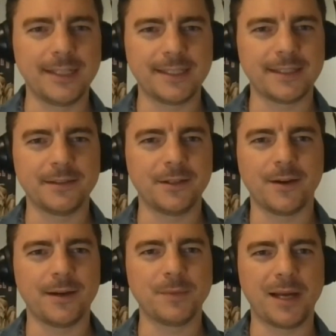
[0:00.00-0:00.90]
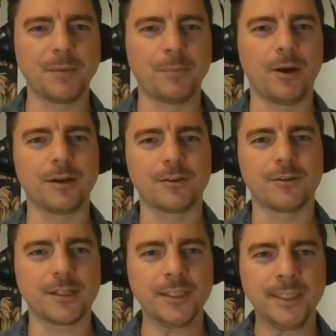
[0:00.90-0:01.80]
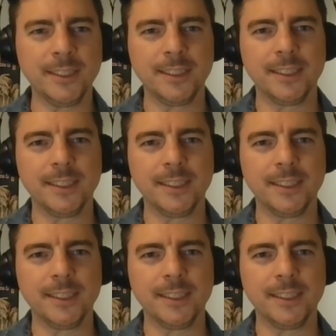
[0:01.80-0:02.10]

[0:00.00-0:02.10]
like, you know, I'm a punk rocker.